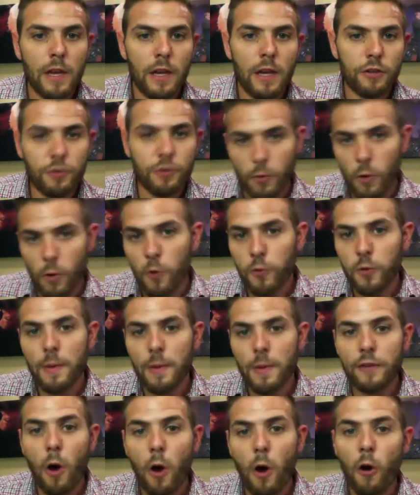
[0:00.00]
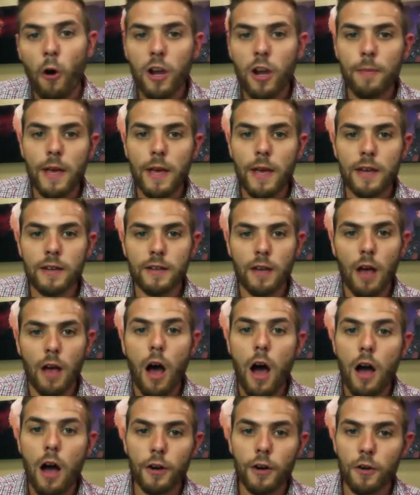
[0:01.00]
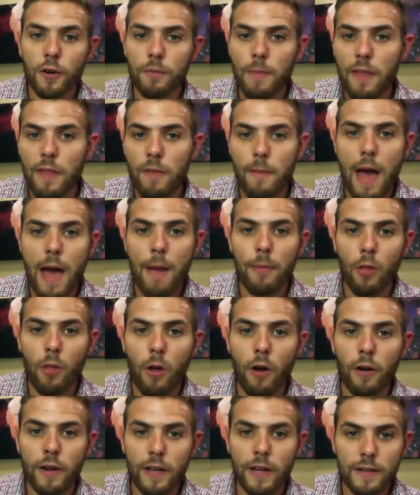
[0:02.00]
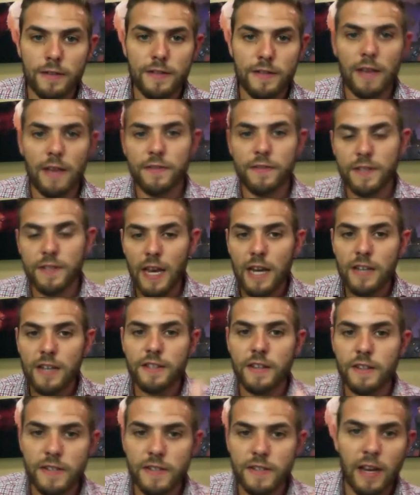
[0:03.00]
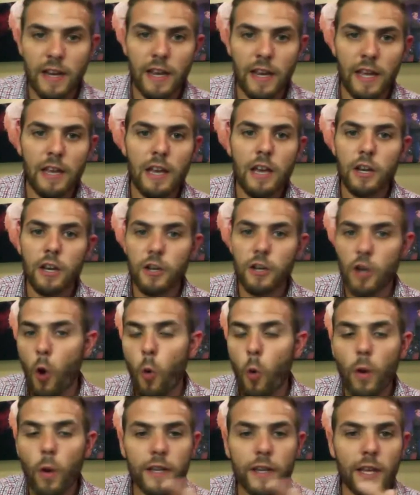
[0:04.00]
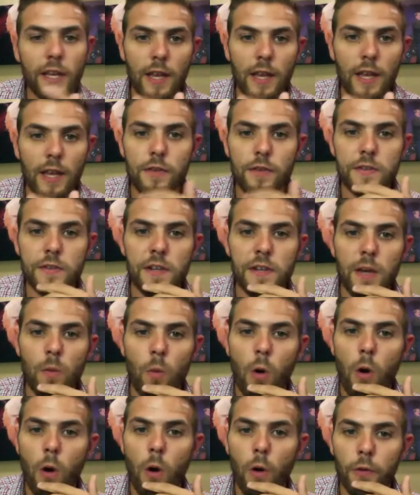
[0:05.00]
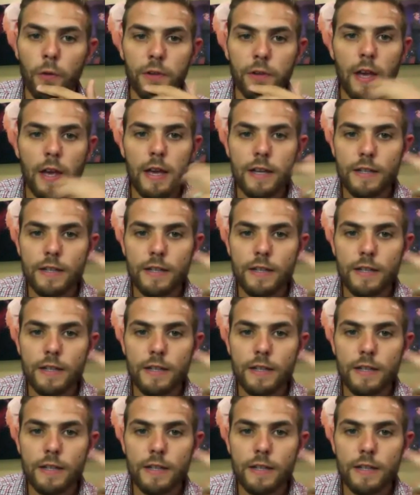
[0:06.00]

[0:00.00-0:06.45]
Jerusalem has already been conquered by the Babylonians. They've sieged the city. No one can leave the city walls.